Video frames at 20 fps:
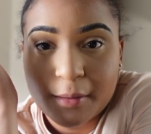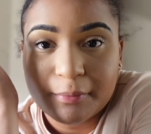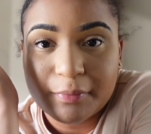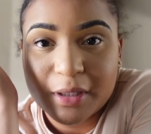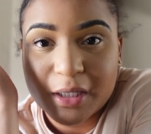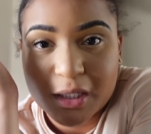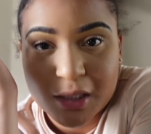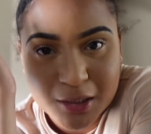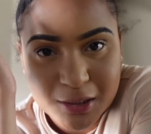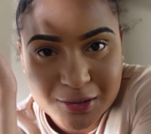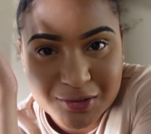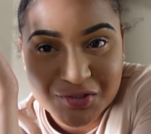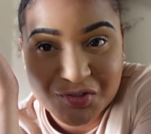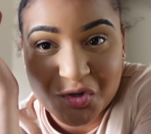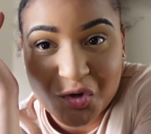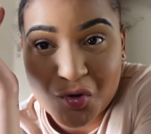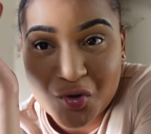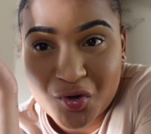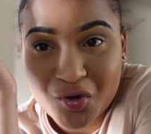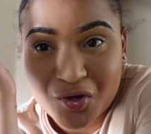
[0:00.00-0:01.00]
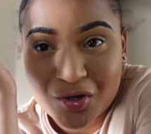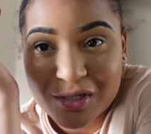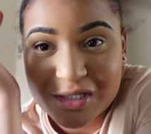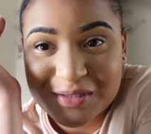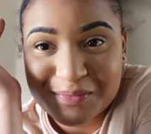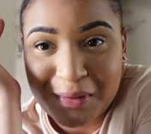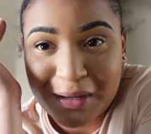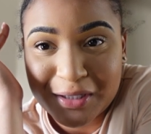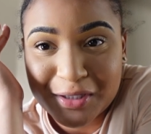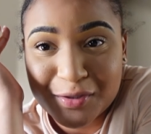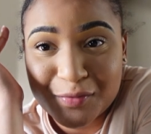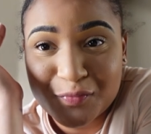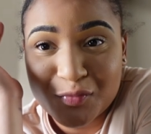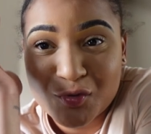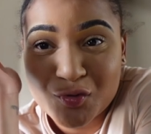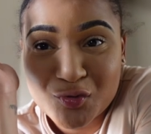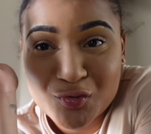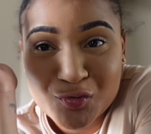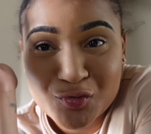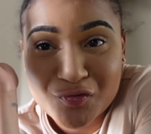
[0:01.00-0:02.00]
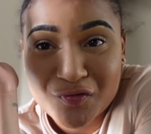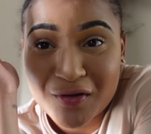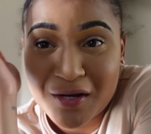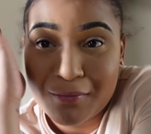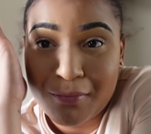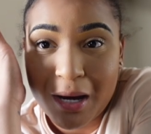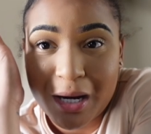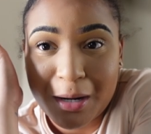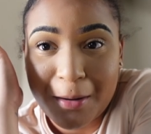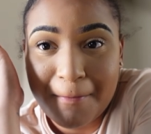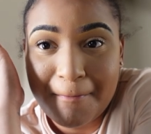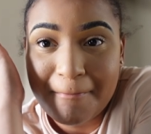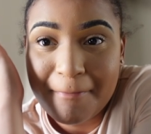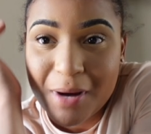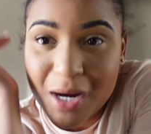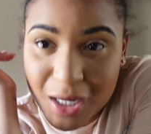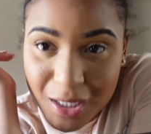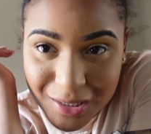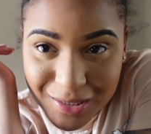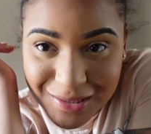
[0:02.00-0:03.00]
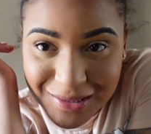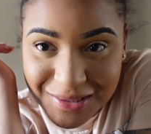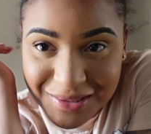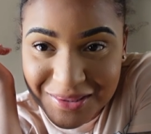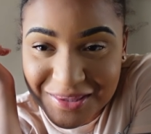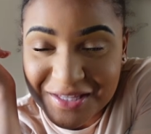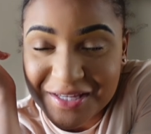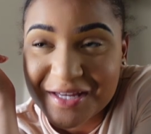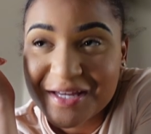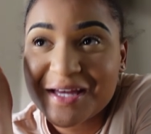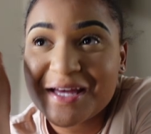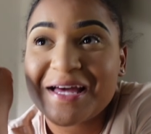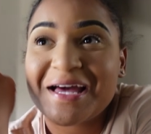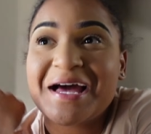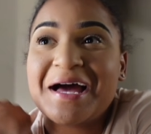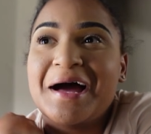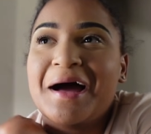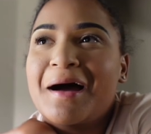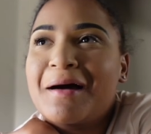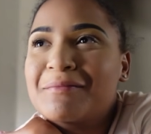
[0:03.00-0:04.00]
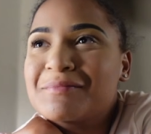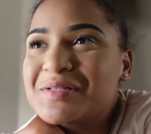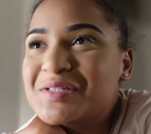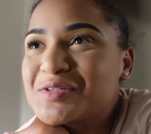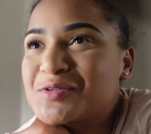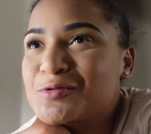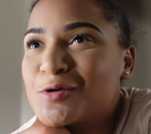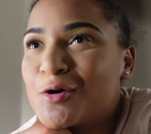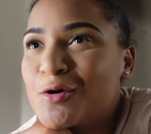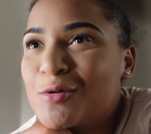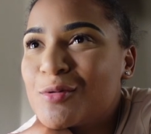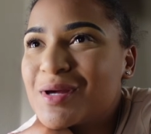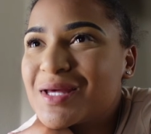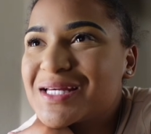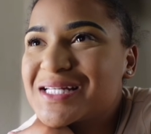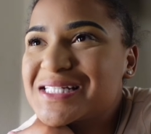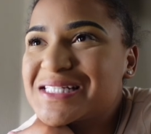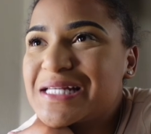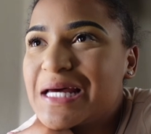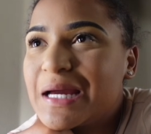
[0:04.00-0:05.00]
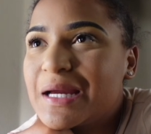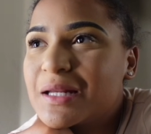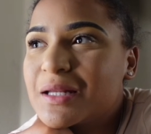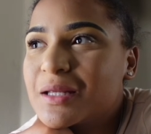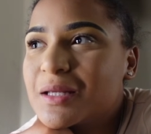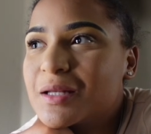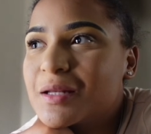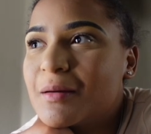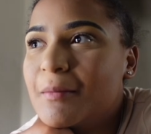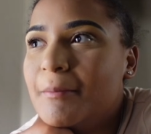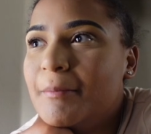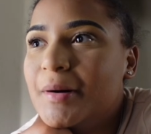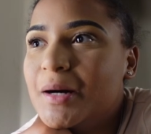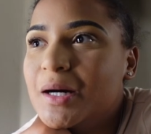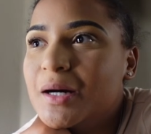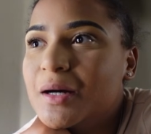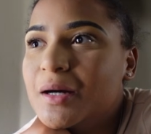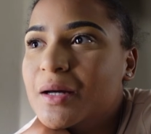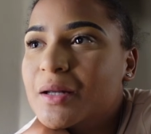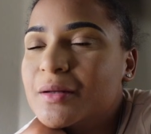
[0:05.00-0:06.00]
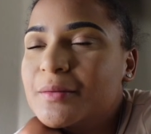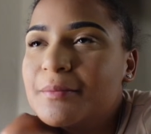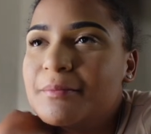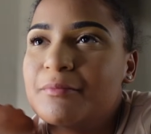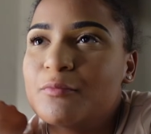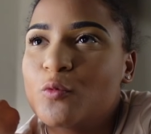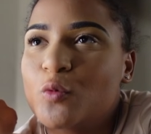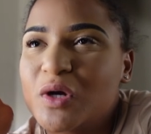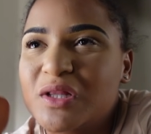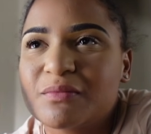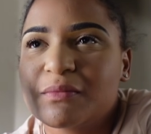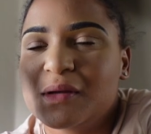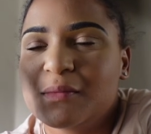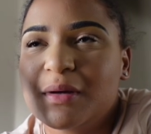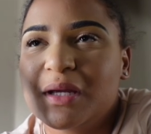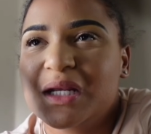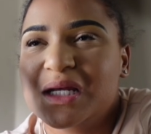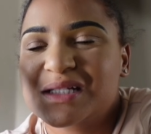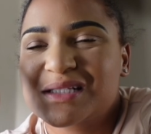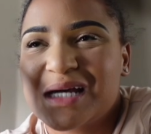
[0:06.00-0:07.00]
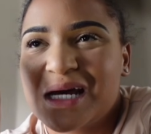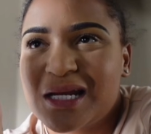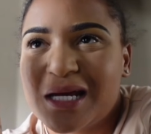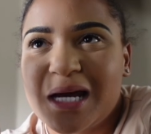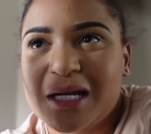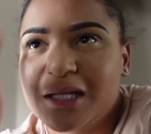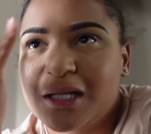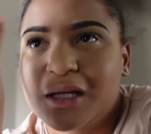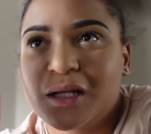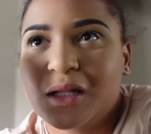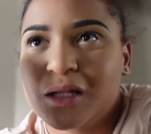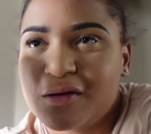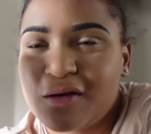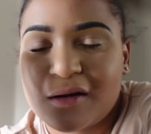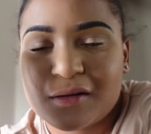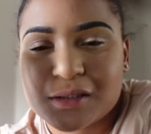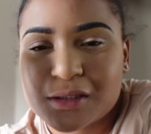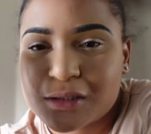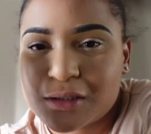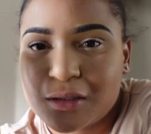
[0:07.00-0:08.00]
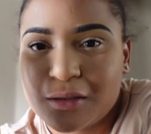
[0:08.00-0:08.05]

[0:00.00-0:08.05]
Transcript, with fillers: because your girl is about to move in about a month. I'm so excited, but with me being excited, I need to clear out